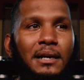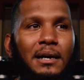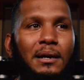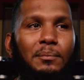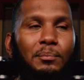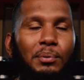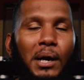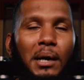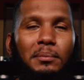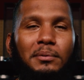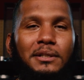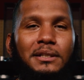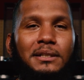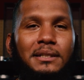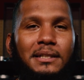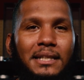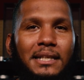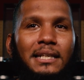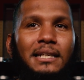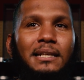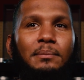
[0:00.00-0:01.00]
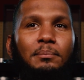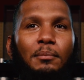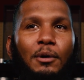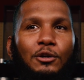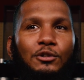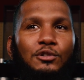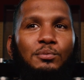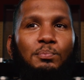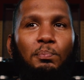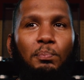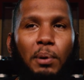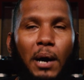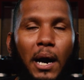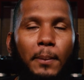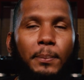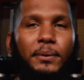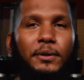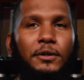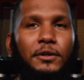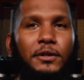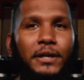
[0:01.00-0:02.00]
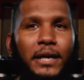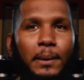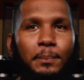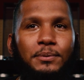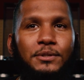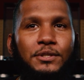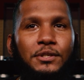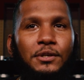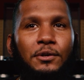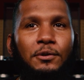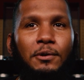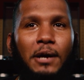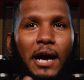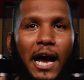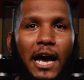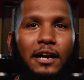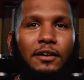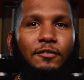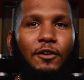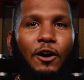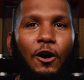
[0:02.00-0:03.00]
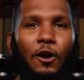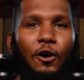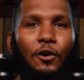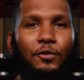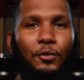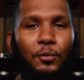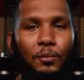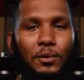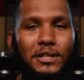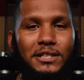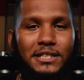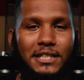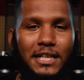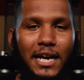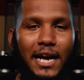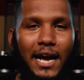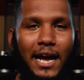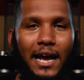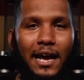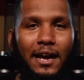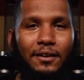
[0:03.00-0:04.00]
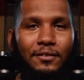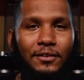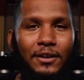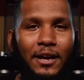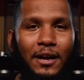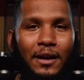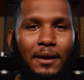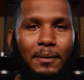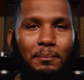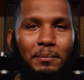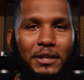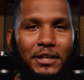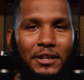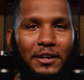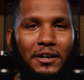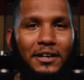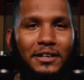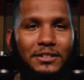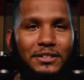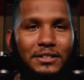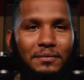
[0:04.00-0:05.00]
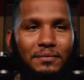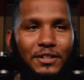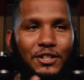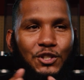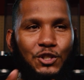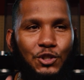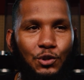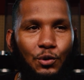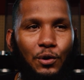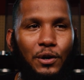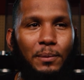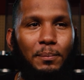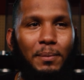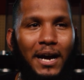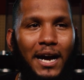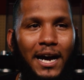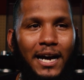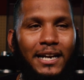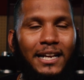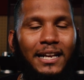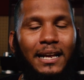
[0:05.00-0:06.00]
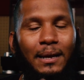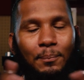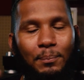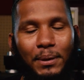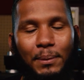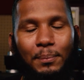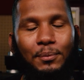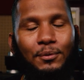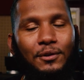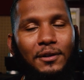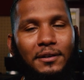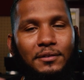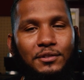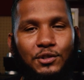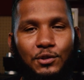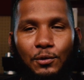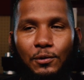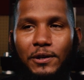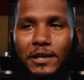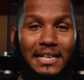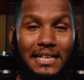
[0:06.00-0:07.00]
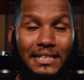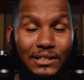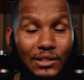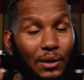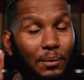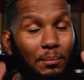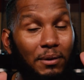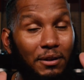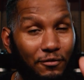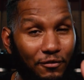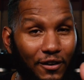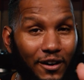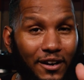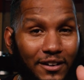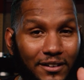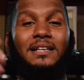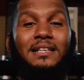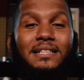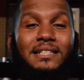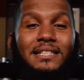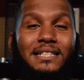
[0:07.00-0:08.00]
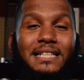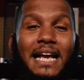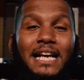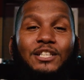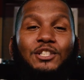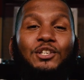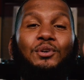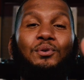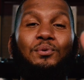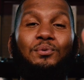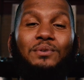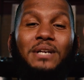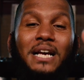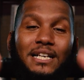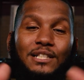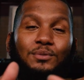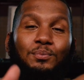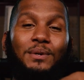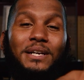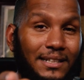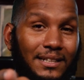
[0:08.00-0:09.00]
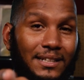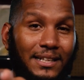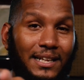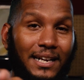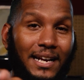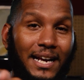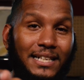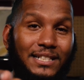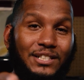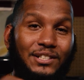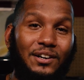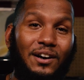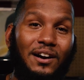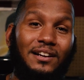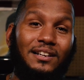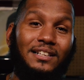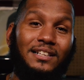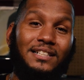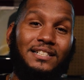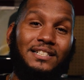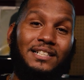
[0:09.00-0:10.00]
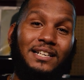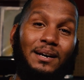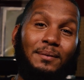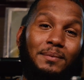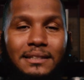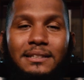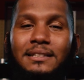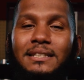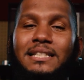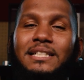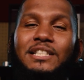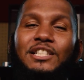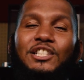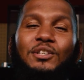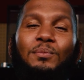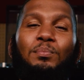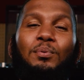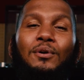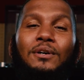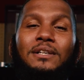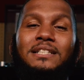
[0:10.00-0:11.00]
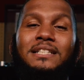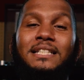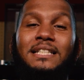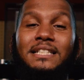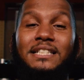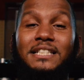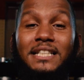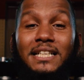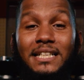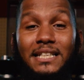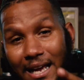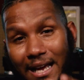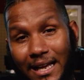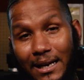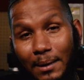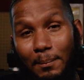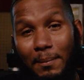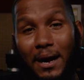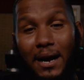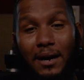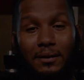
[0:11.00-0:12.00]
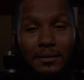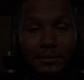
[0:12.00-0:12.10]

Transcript: probably the most popular episode out of all the ones that I have because of the story behind it and people love story. It's gonna be fun. Stay tuned next week. The next Scarlet is coming. This is your boy CG and I'm out.